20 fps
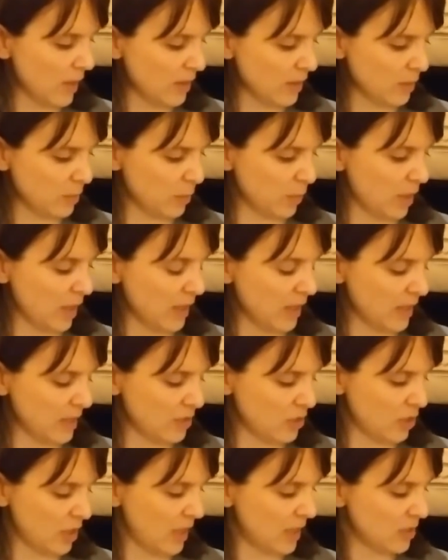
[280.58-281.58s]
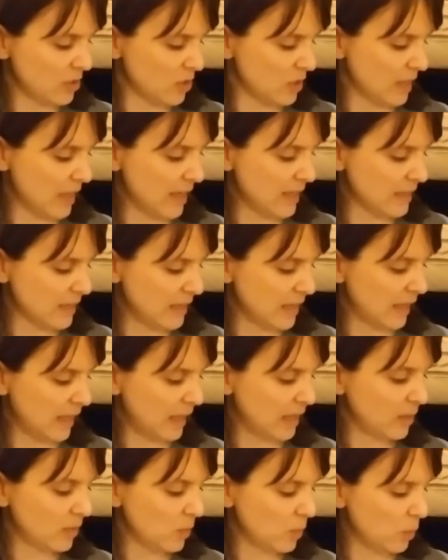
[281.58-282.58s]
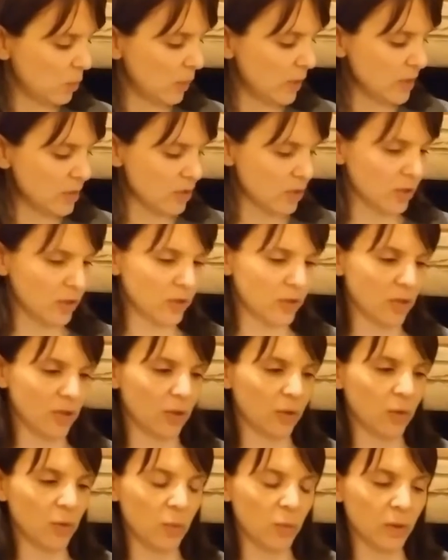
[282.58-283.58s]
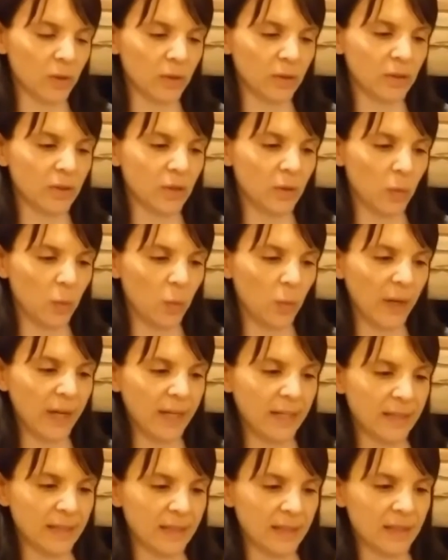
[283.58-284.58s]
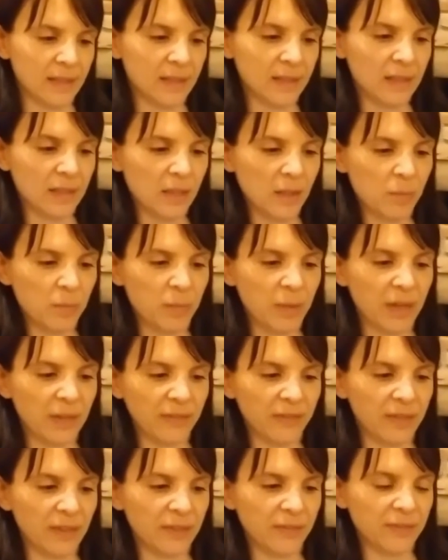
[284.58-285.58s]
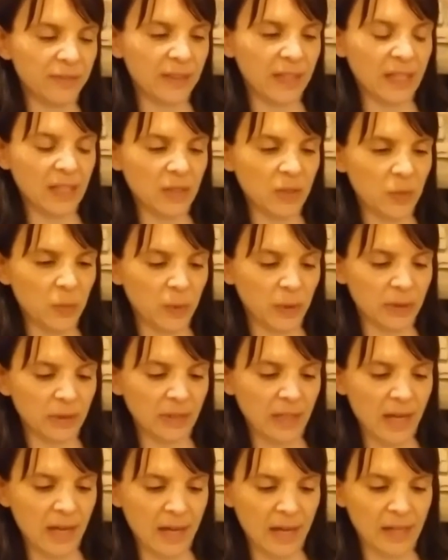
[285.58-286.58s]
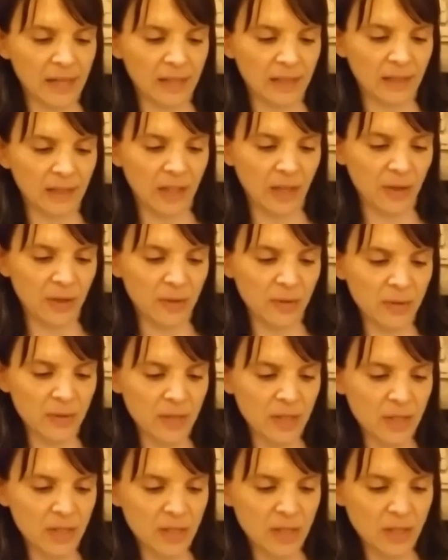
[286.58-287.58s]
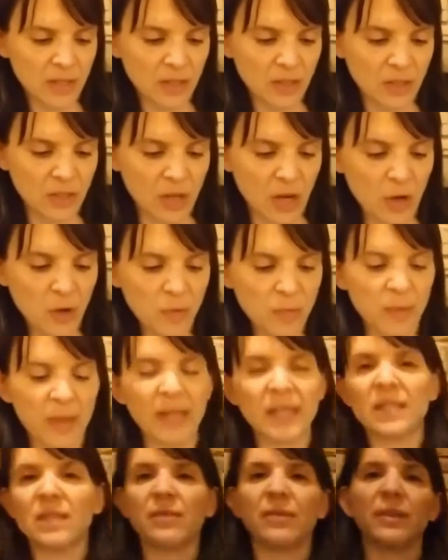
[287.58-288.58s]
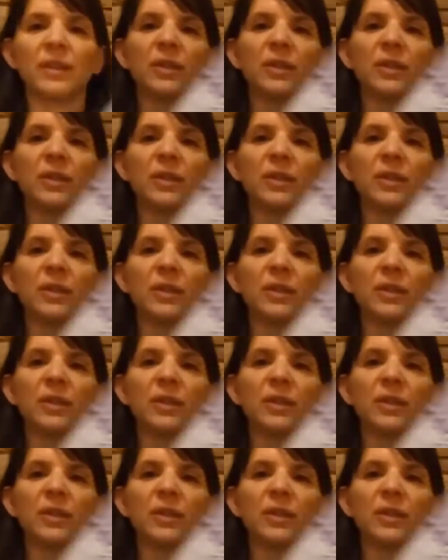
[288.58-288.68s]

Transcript: The weather brought a change last night. Winter turned the world to white. Puffy flakes swirled high and low. Snow